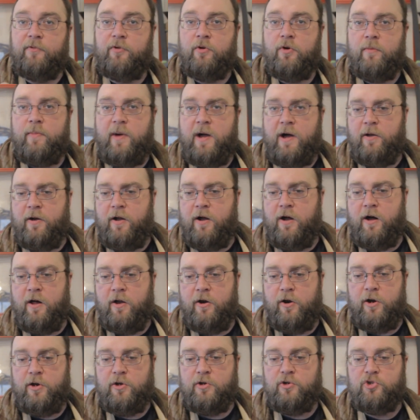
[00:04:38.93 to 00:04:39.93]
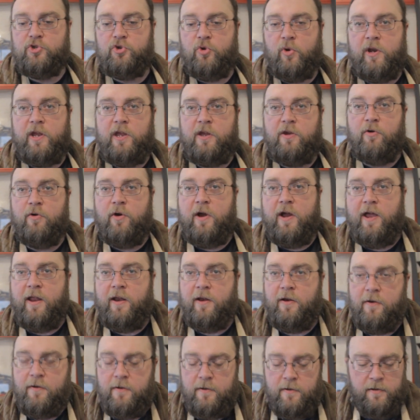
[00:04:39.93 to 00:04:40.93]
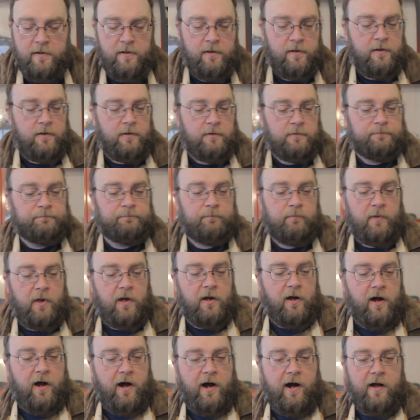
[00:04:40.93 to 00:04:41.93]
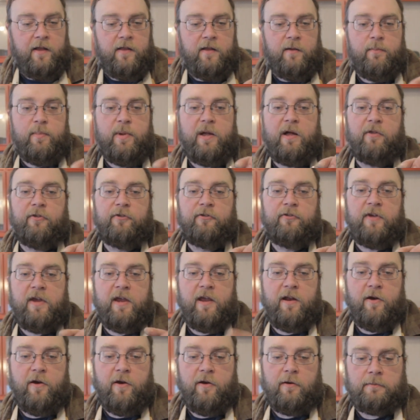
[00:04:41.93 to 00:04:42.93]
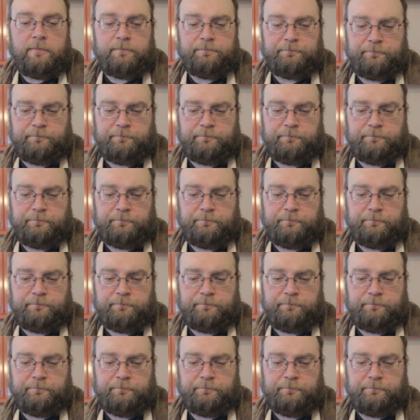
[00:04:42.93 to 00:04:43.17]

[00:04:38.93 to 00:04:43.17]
to about 120 grit on the belt sander.